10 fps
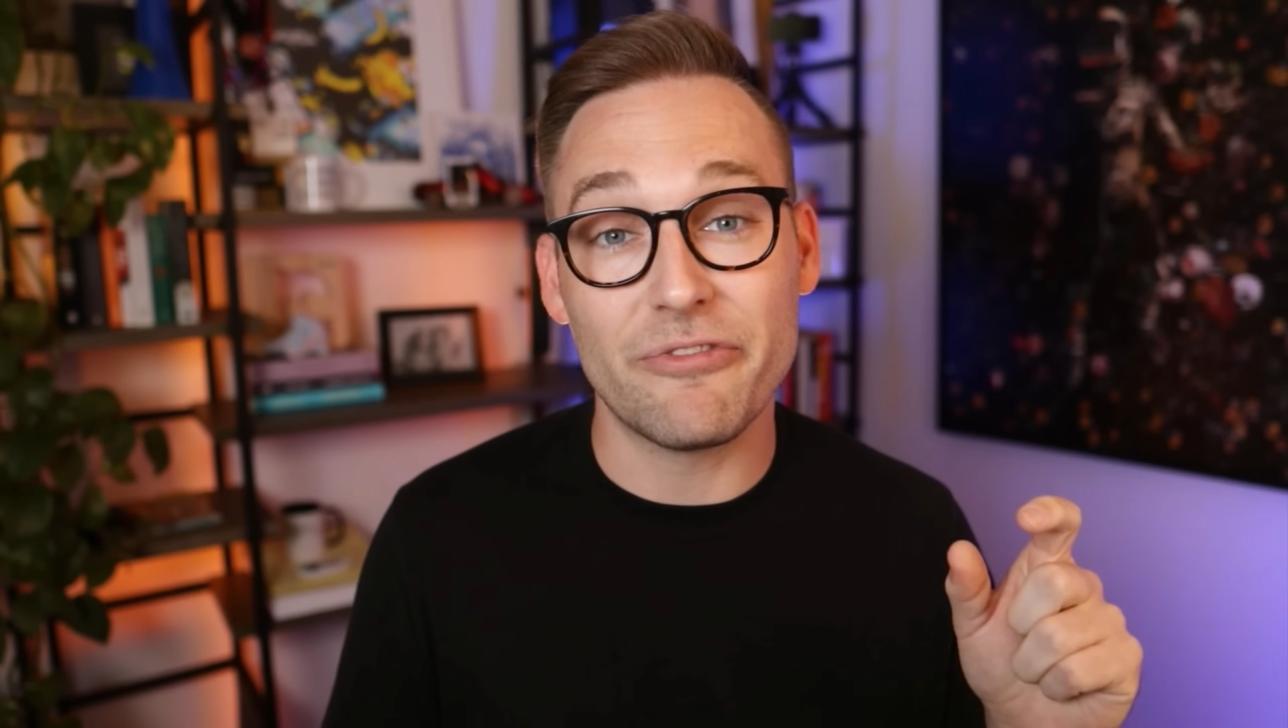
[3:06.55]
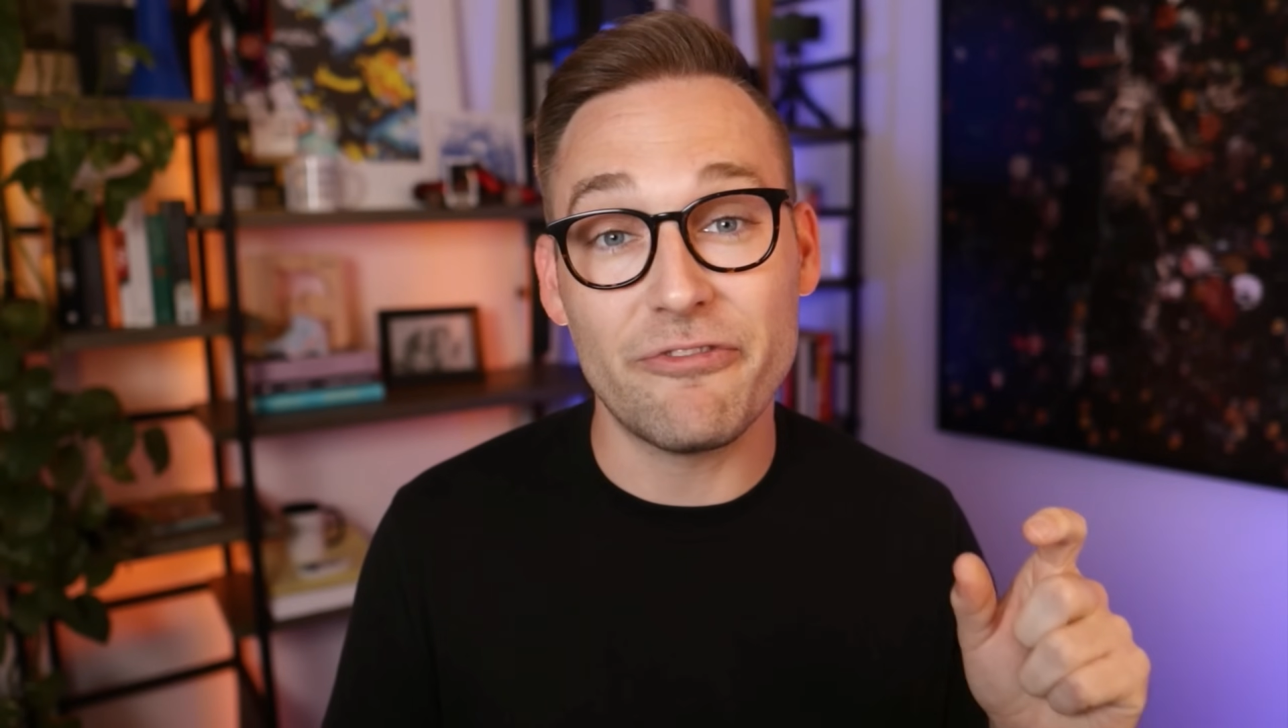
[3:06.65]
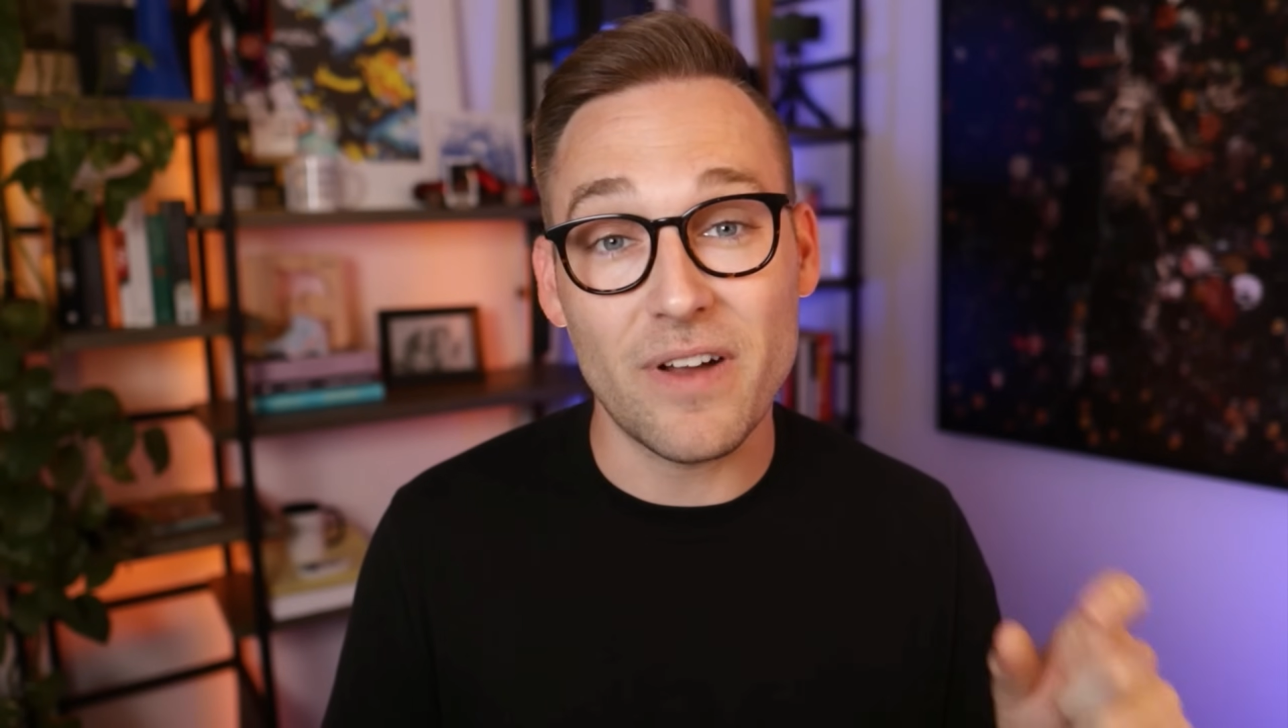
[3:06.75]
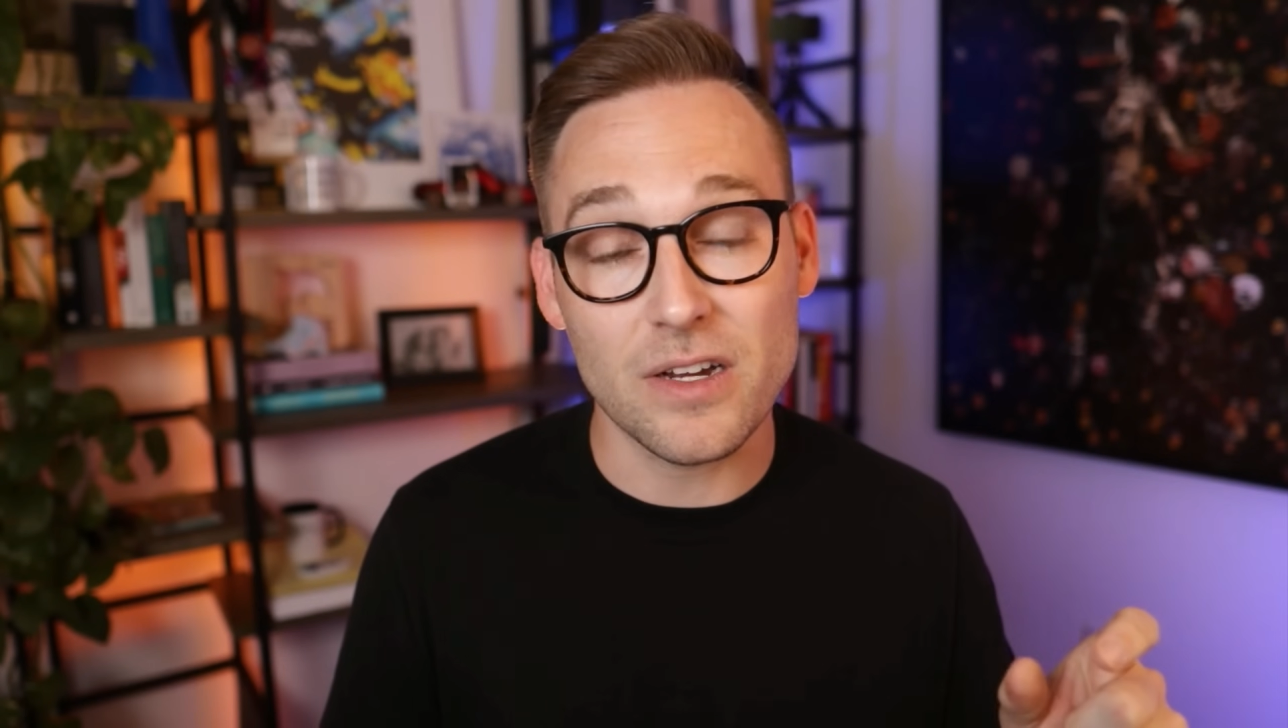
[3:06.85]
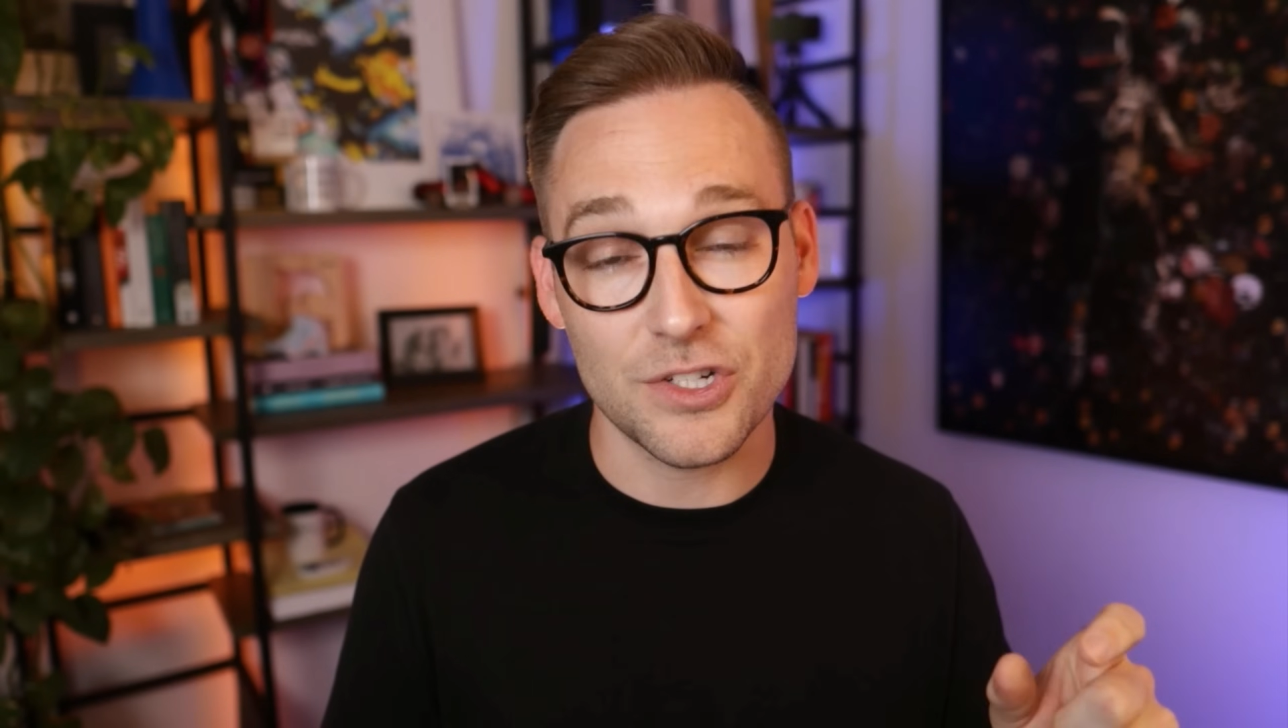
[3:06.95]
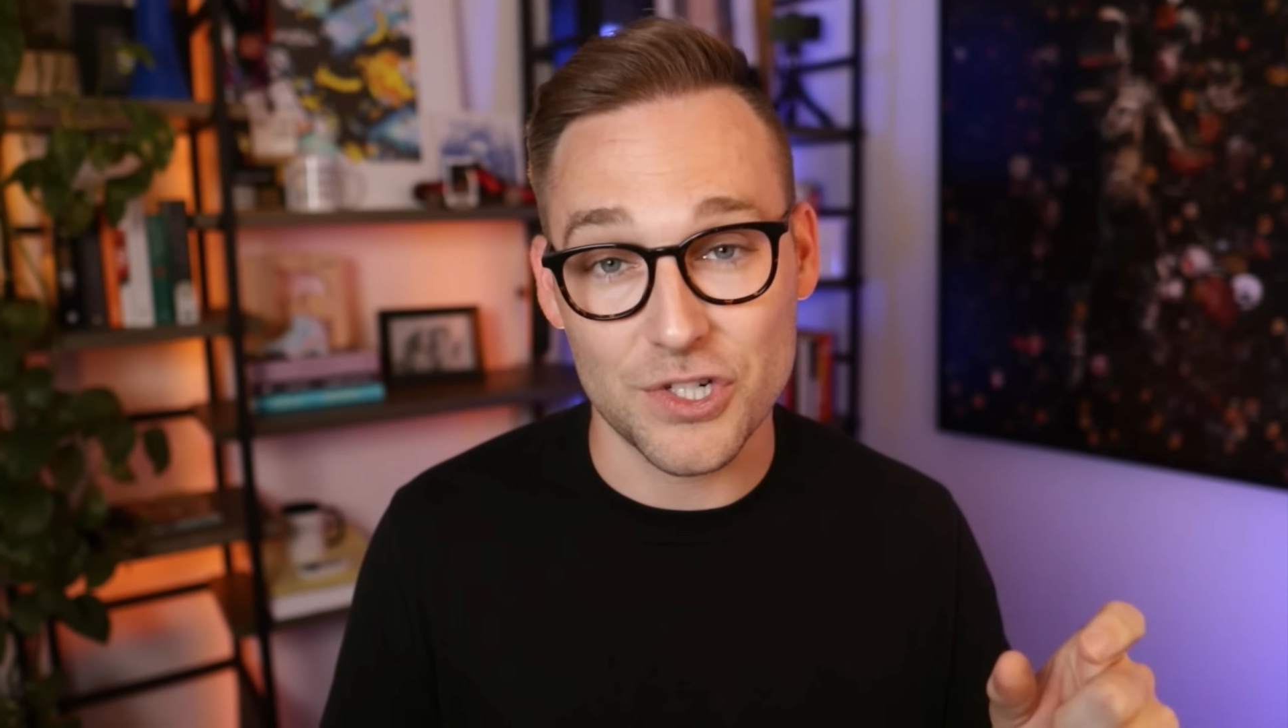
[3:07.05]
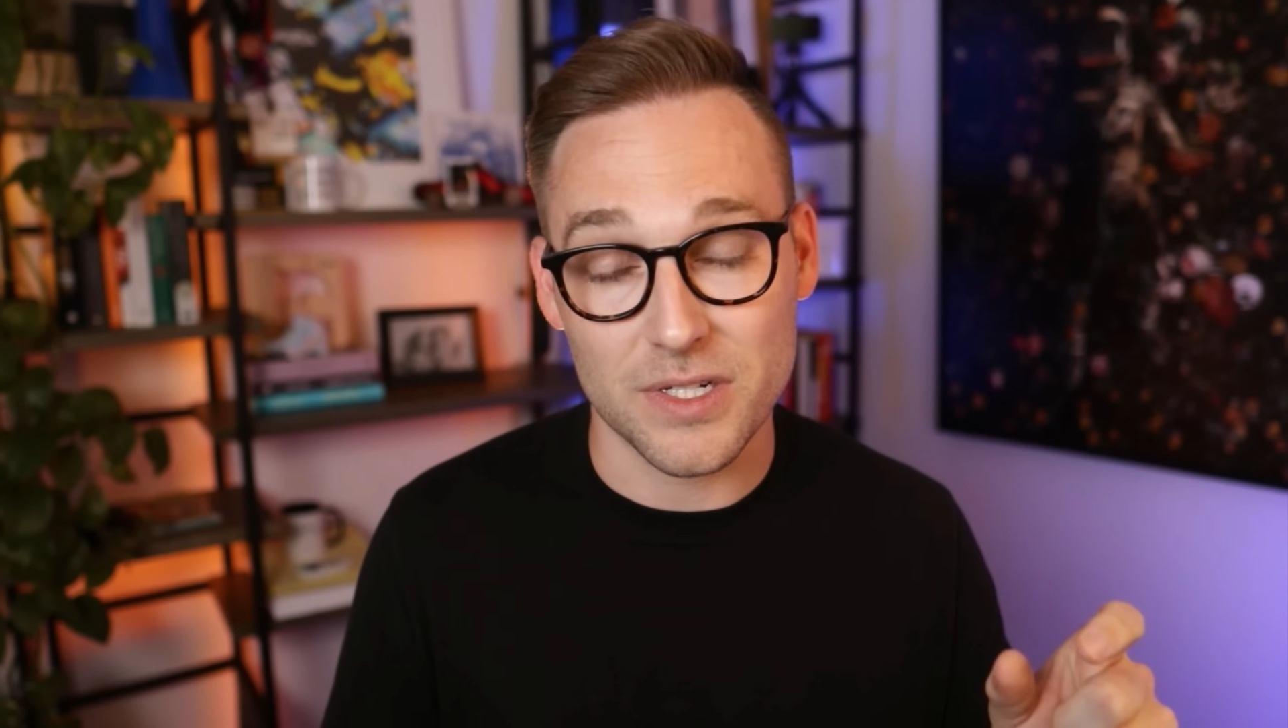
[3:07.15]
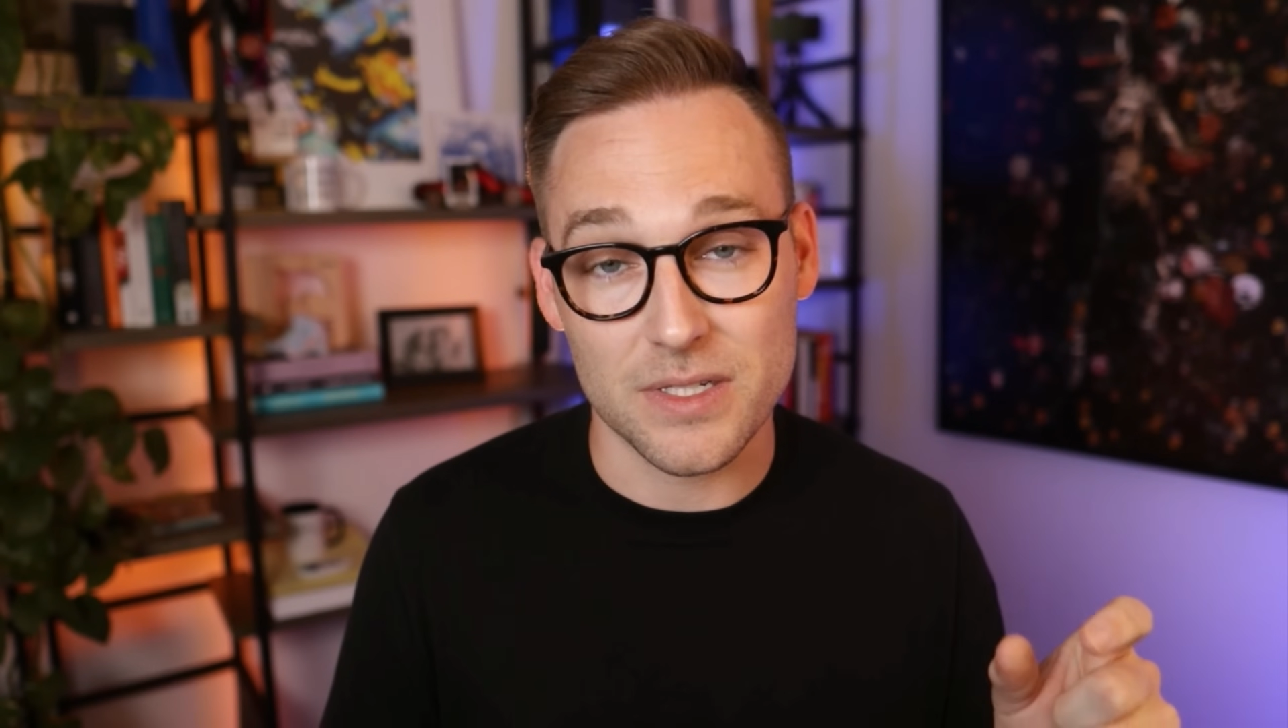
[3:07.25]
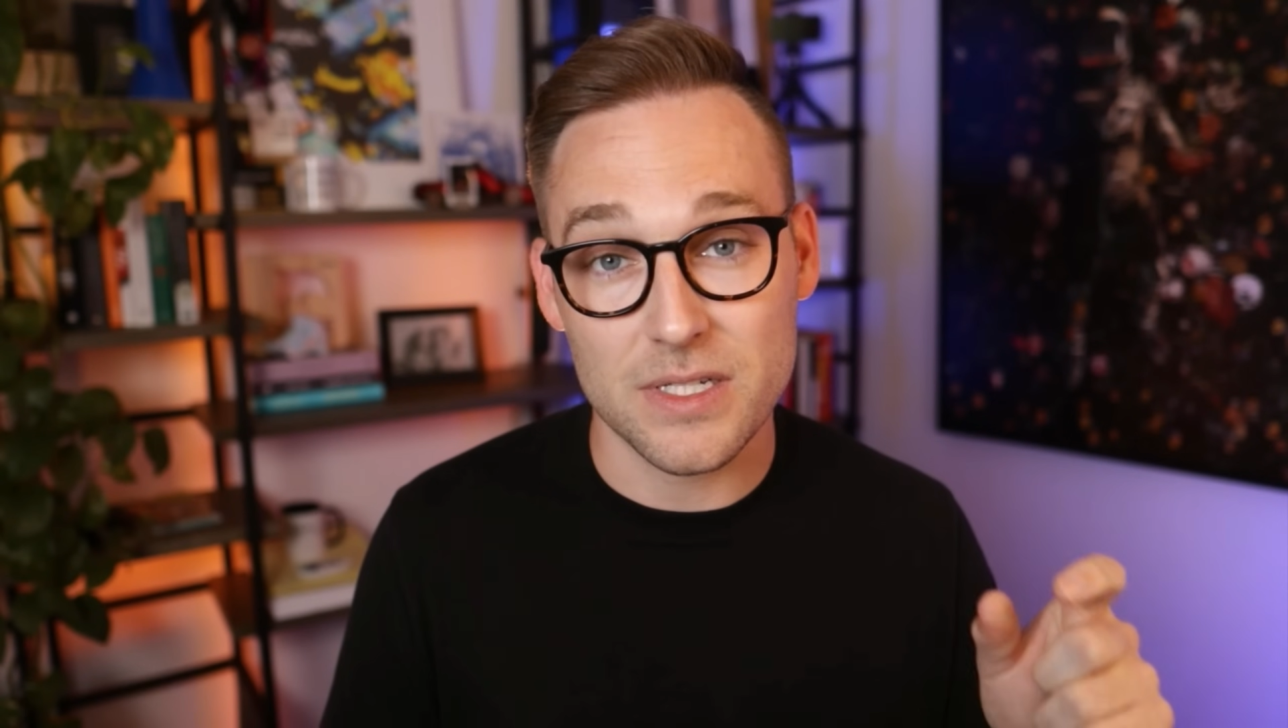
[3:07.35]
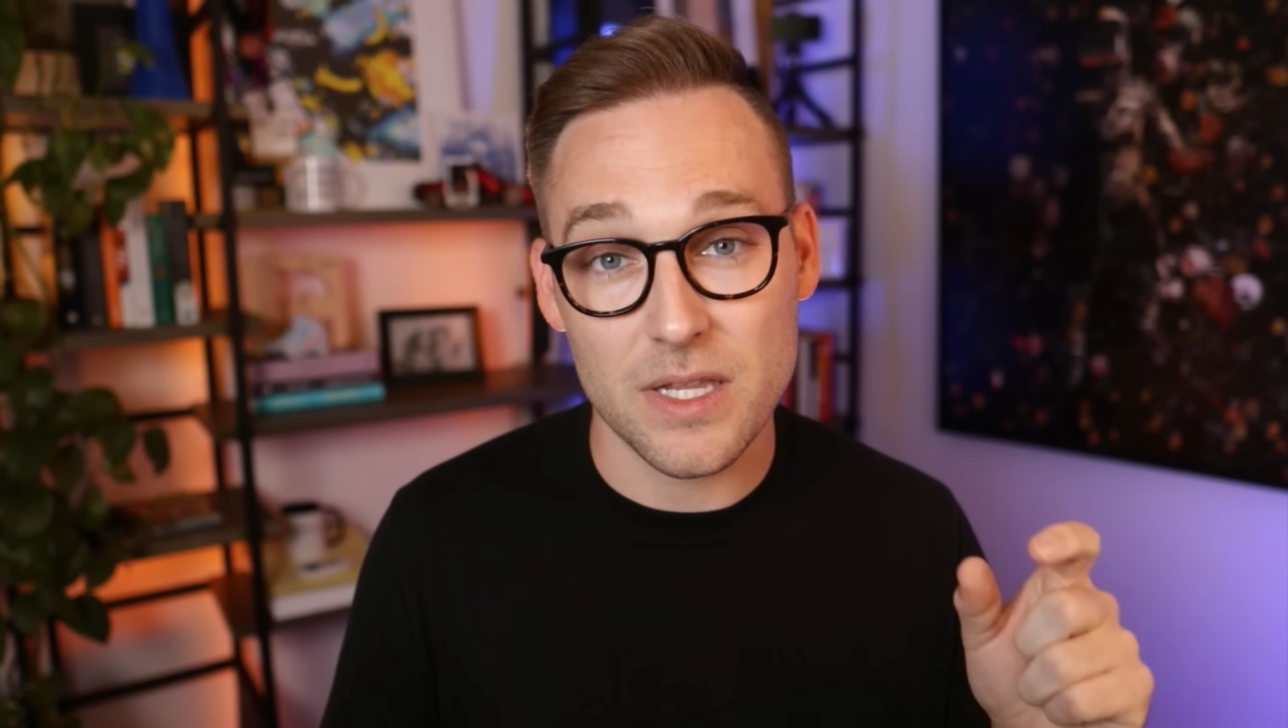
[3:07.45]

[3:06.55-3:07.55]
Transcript: functions